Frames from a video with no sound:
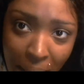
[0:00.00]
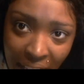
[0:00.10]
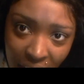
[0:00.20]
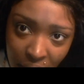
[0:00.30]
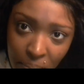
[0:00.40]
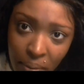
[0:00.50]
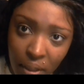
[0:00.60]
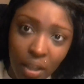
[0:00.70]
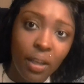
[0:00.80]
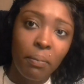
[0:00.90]
makeup,
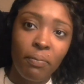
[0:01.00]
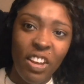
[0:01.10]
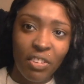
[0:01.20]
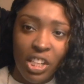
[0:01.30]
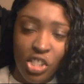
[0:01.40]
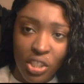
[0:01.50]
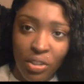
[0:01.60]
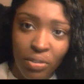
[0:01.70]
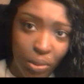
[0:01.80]
foundation,